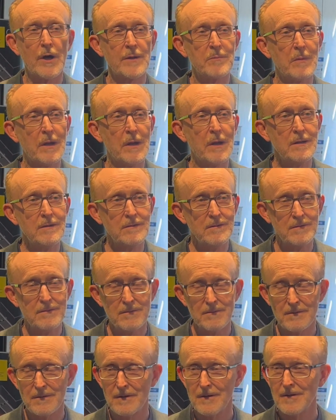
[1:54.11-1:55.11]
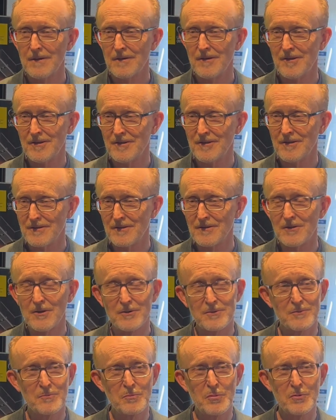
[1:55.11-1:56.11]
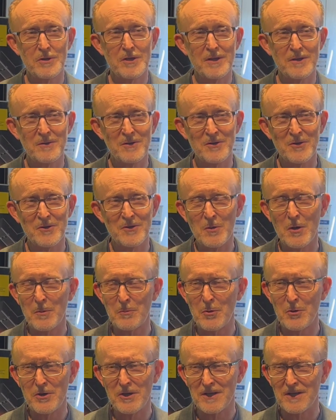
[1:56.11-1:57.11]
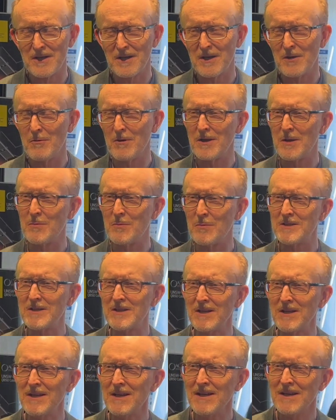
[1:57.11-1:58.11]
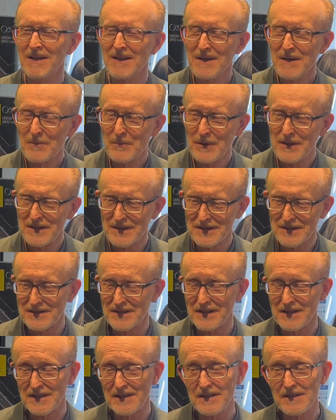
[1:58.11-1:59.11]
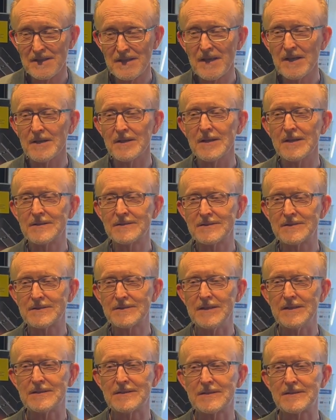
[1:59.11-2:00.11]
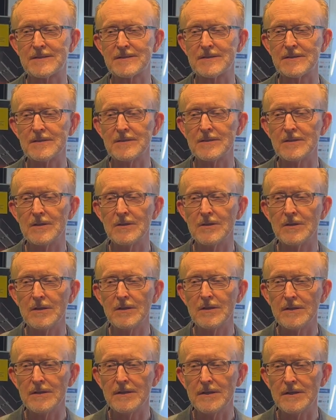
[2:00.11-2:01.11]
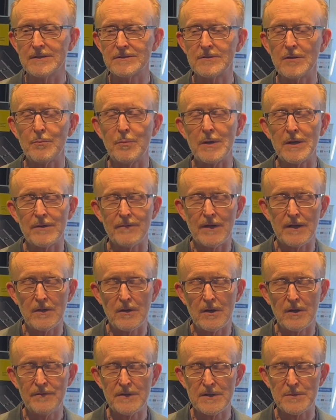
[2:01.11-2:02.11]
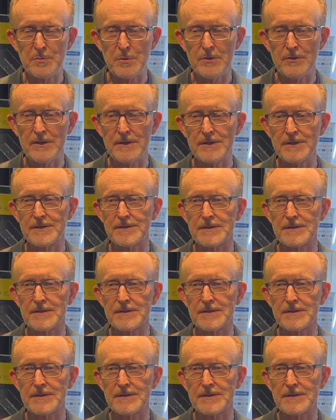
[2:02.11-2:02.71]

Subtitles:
men, not pointing at anyone in particular, but it's not part of our life experience,